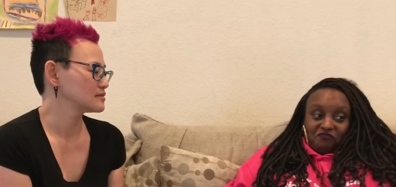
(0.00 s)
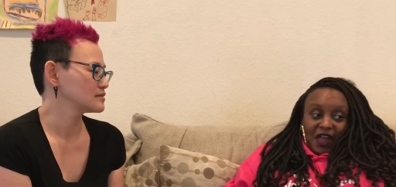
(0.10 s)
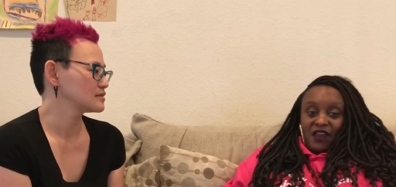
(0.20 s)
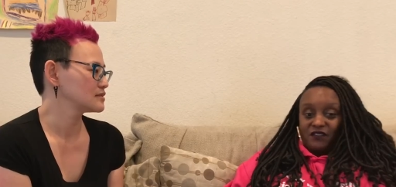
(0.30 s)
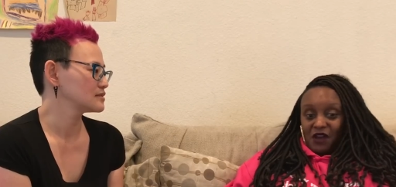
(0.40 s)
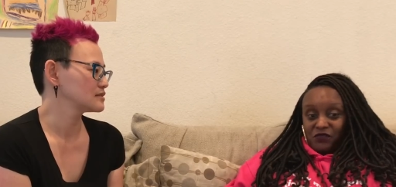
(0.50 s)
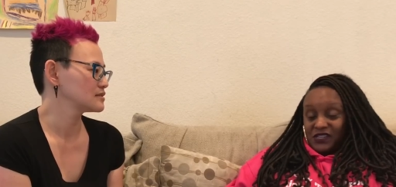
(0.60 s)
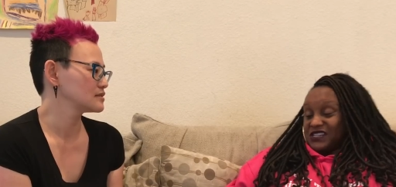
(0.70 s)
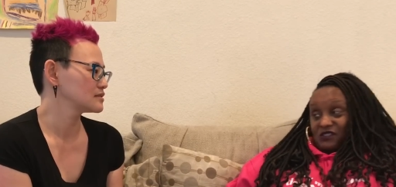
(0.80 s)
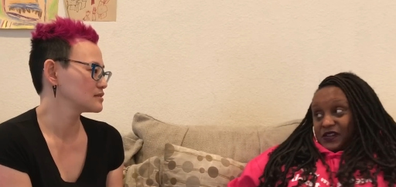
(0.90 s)
Speaker 1: I, I really
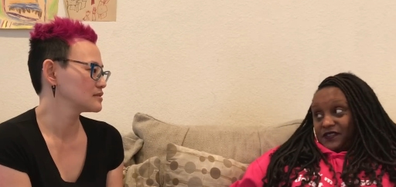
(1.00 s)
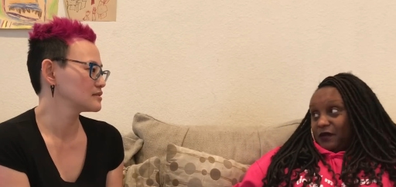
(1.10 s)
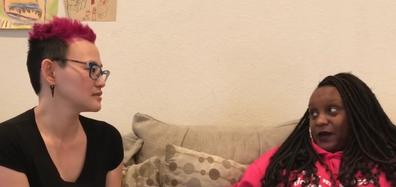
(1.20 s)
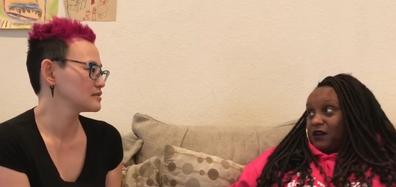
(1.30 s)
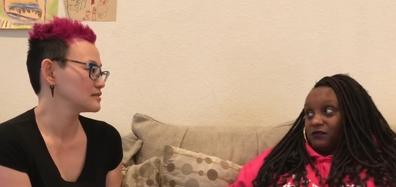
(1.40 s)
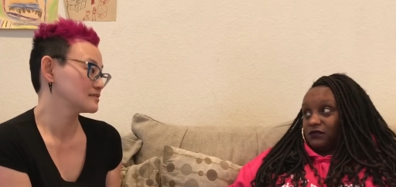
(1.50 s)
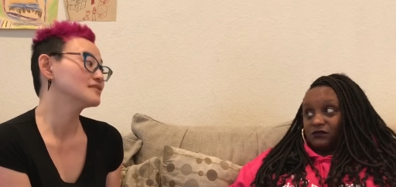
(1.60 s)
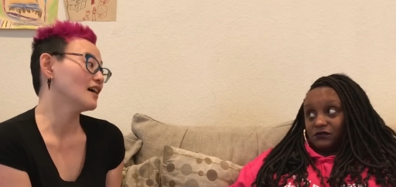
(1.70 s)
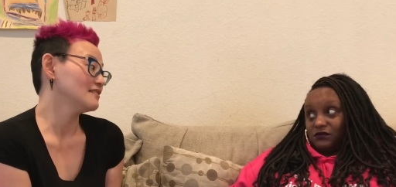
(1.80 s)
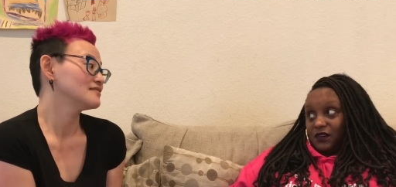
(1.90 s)
didn't know anything about. Yeah.
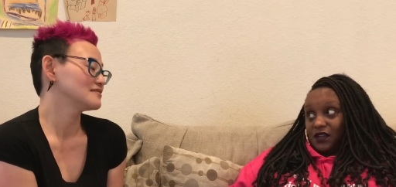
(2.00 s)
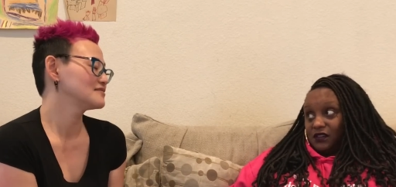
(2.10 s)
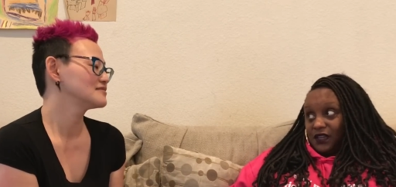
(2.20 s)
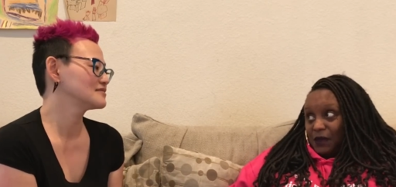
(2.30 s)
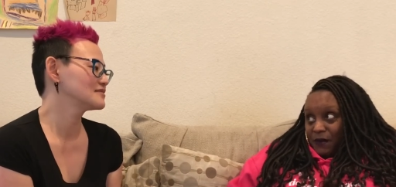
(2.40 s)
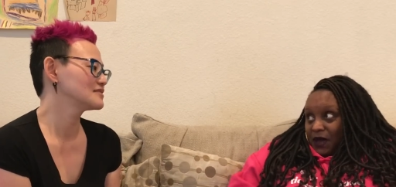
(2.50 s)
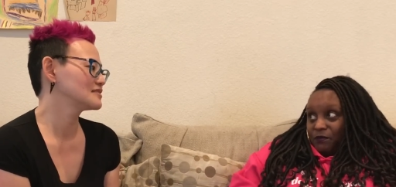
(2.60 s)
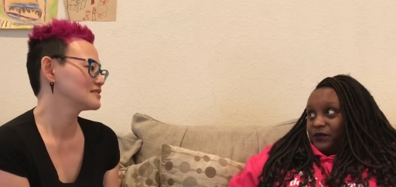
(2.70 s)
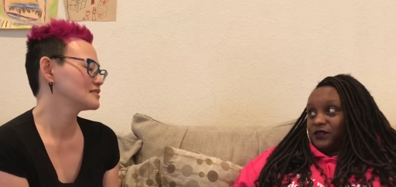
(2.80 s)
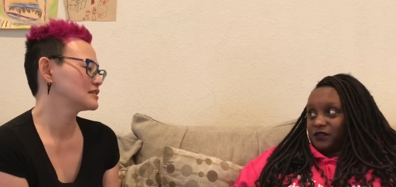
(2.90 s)
K-pop
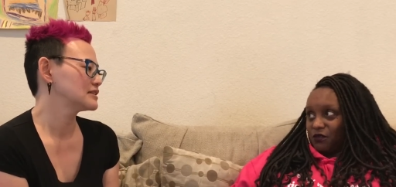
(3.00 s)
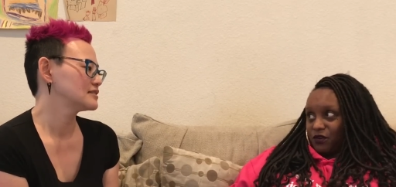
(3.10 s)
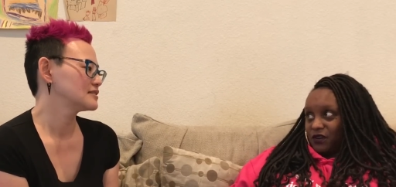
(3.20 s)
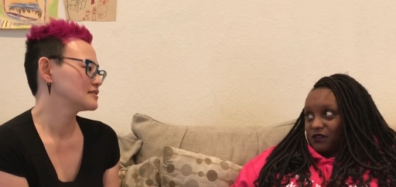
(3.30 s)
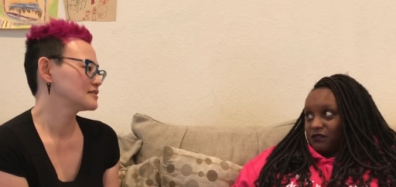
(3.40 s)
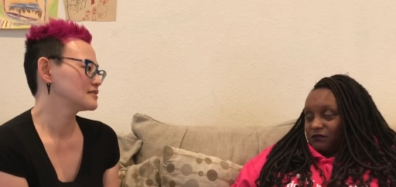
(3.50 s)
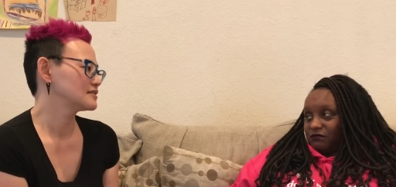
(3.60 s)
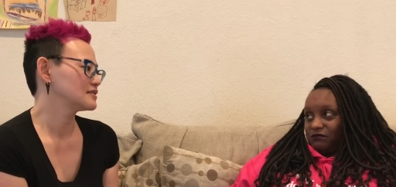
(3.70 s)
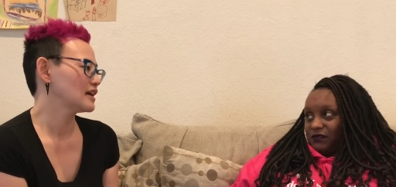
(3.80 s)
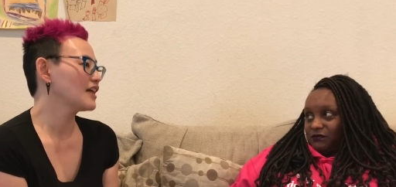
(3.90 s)
or
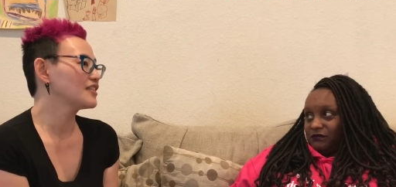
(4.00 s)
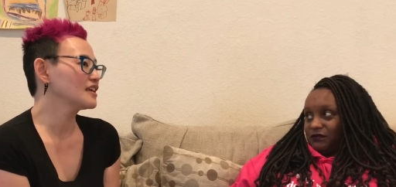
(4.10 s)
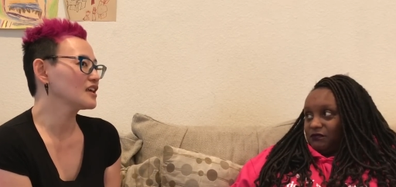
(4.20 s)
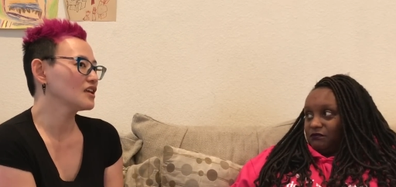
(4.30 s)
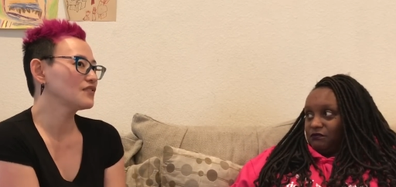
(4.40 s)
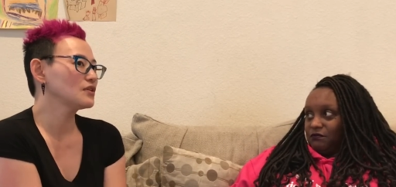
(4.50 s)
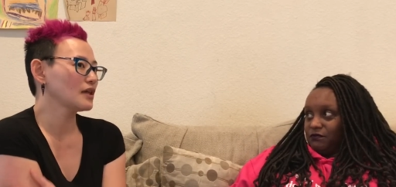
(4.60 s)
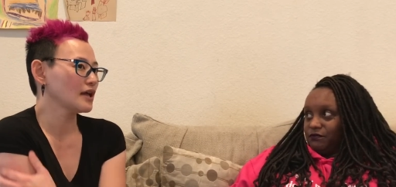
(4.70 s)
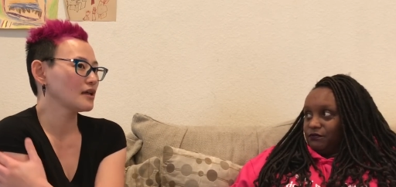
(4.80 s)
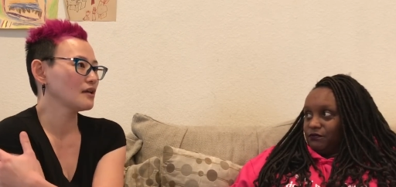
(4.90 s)
I think if
Speaker 2: you
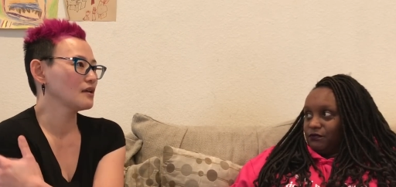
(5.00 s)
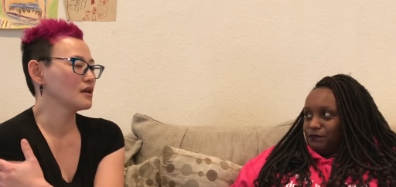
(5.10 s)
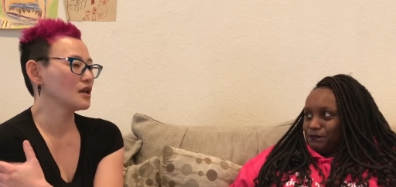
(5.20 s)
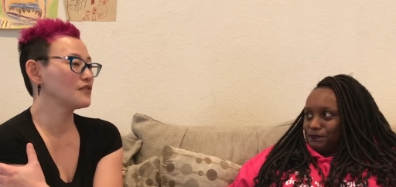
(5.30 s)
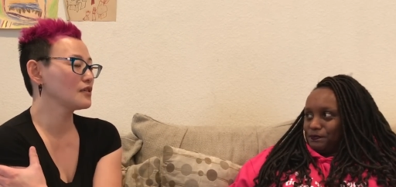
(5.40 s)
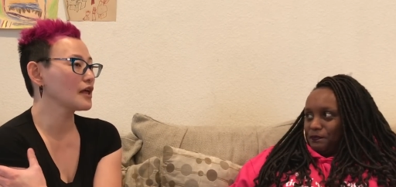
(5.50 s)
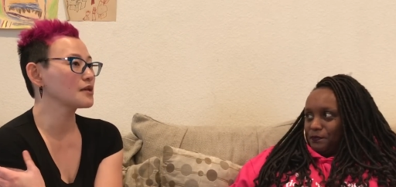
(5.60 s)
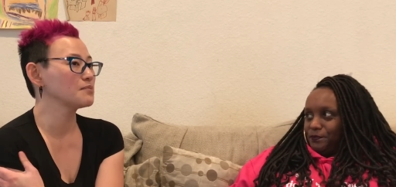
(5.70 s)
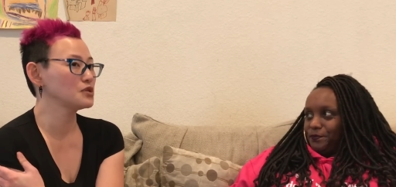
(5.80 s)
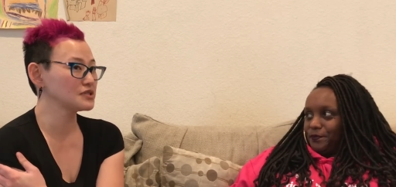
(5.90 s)
like if you
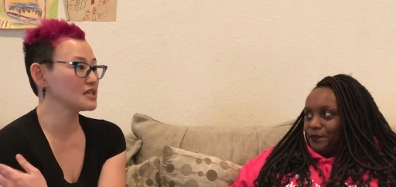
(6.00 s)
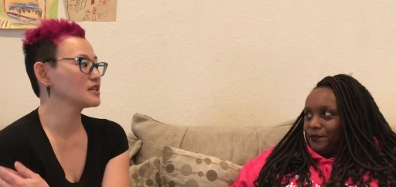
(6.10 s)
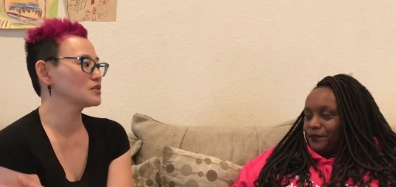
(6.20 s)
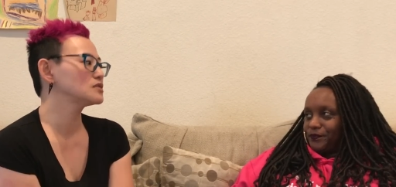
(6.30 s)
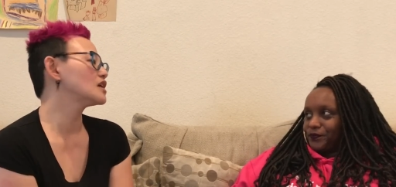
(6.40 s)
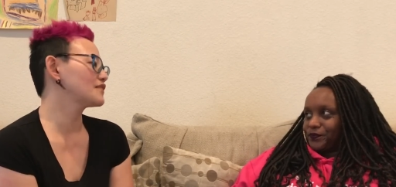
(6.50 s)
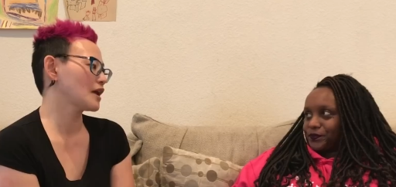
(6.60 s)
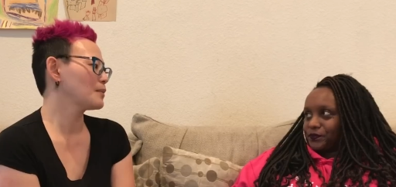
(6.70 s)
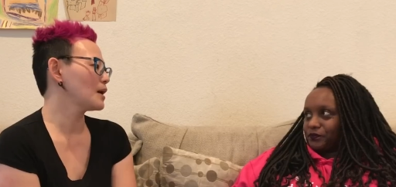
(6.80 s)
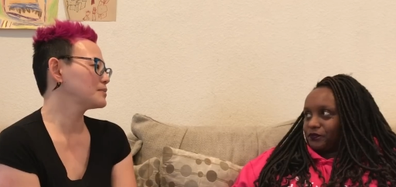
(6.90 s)
like music, you'll love
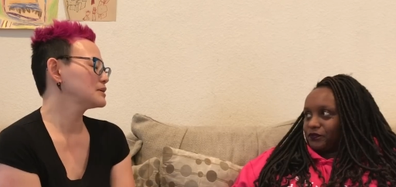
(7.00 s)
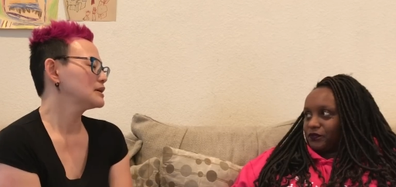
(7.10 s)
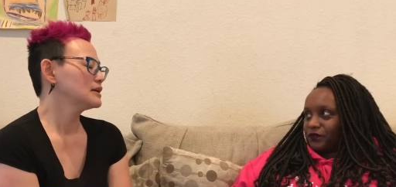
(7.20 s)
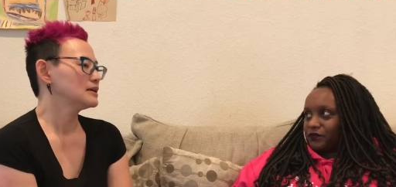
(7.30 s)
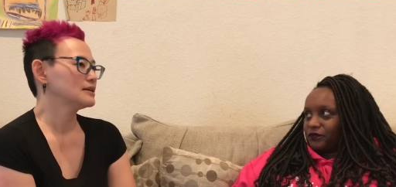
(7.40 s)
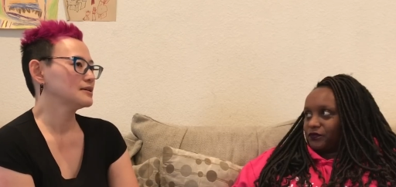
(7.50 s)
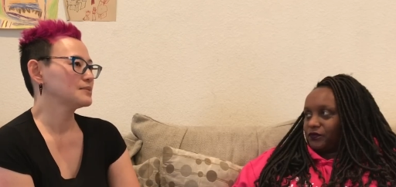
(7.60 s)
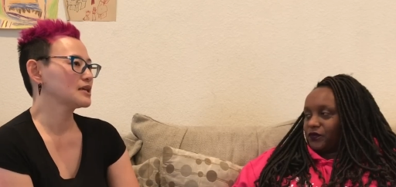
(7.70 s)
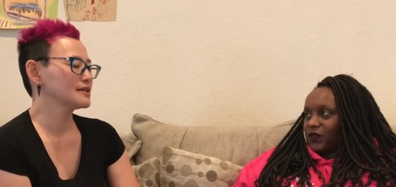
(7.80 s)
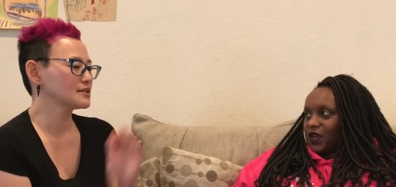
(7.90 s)
K-pop uh,
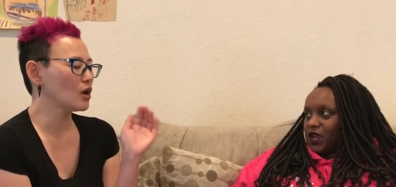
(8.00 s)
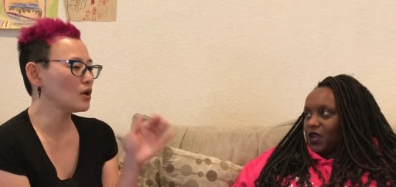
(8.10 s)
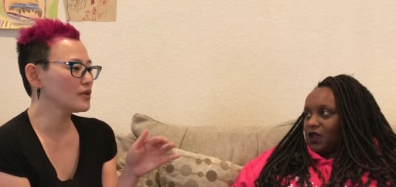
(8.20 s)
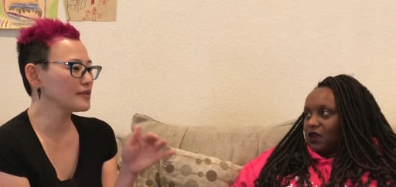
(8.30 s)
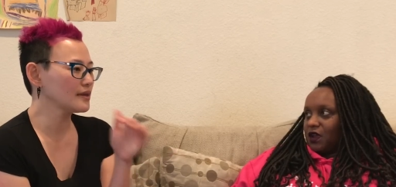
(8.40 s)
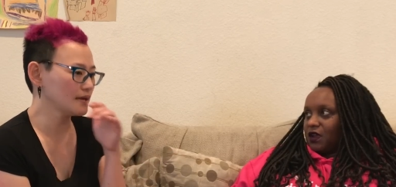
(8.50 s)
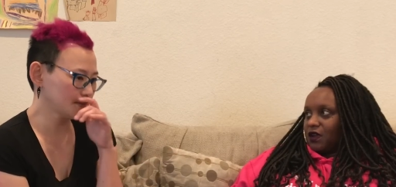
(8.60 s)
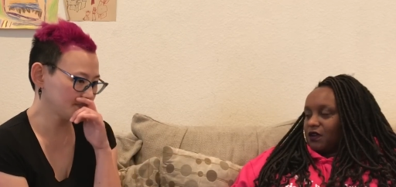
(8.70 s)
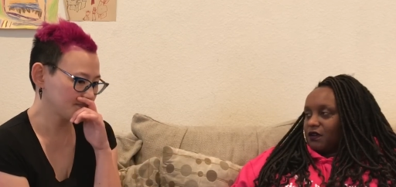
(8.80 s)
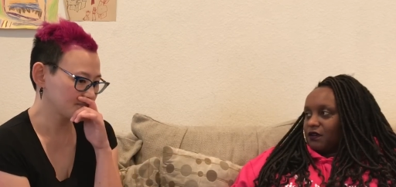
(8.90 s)
because all the um,
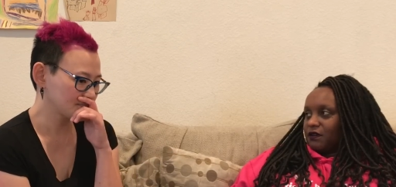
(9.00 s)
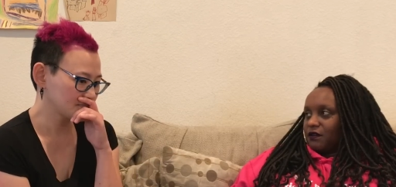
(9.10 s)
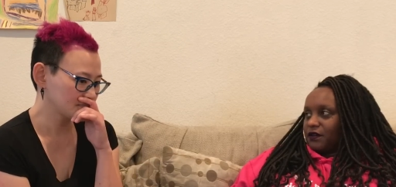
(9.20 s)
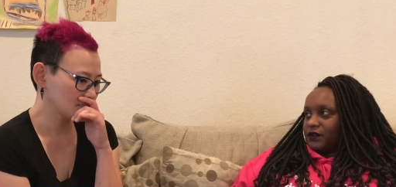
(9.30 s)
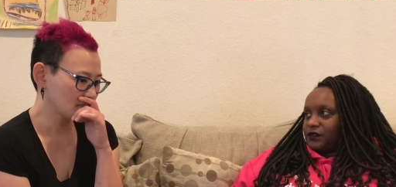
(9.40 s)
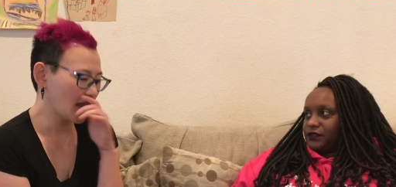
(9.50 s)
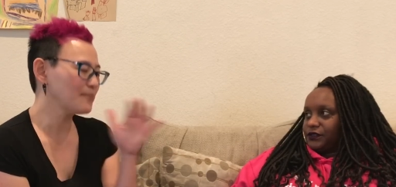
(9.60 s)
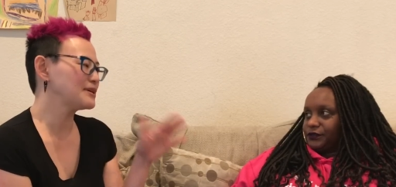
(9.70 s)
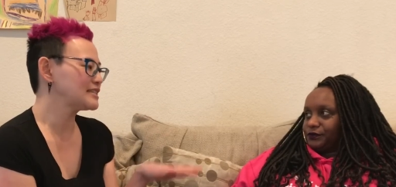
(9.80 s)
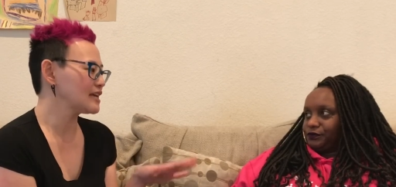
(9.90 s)
and
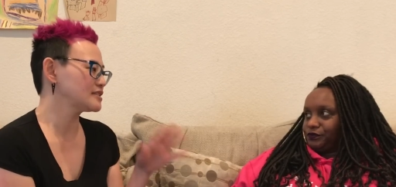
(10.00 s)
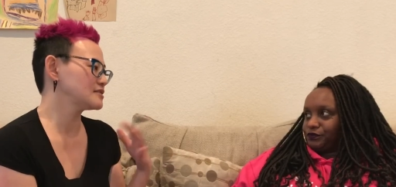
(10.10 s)
BTS.